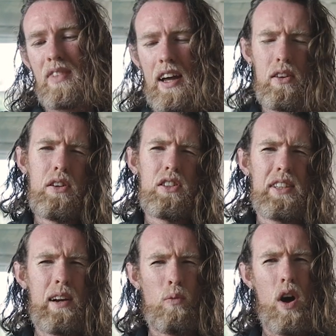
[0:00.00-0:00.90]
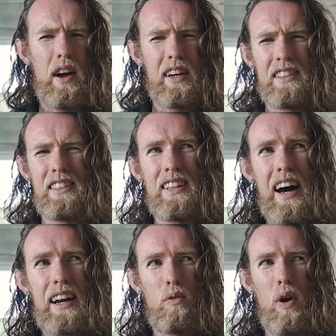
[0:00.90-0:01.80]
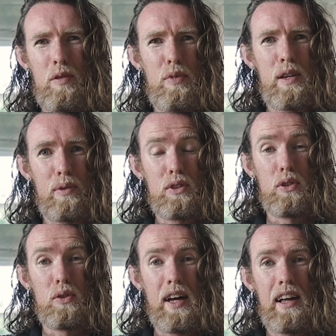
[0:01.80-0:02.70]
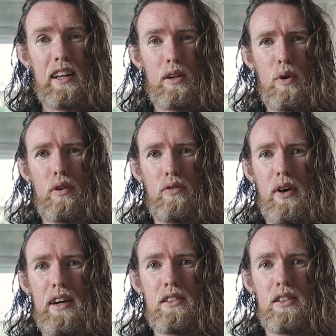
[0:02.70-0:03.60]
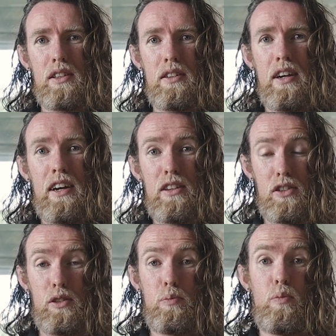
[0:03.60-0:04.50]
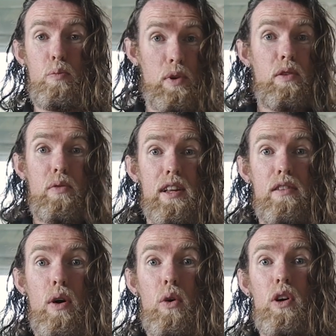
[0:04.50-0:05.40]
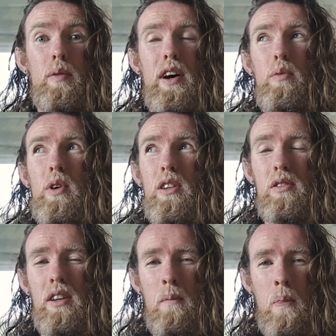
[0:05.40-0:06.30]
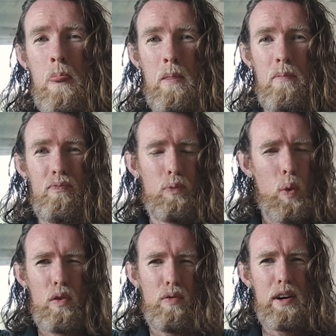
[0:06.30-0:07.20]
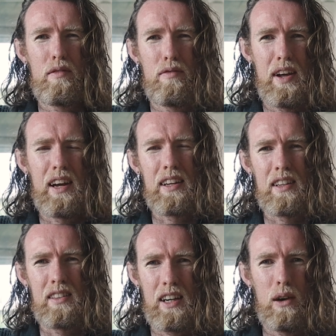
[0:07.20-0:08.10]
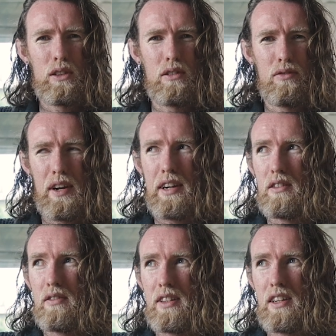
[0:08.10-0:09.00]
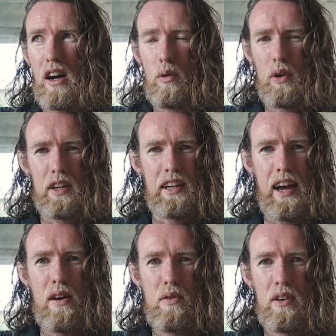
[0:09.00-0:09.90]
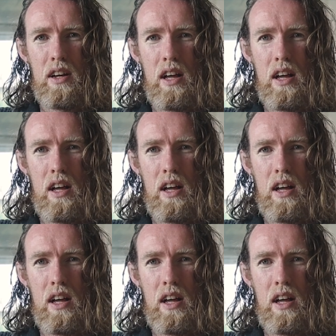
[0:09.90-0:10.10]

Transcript: I don't understand why I did that and why people do that. Like, we're afraid to just be really vocal about it because we're afraid of failing. Like, I was afraid of it not working out.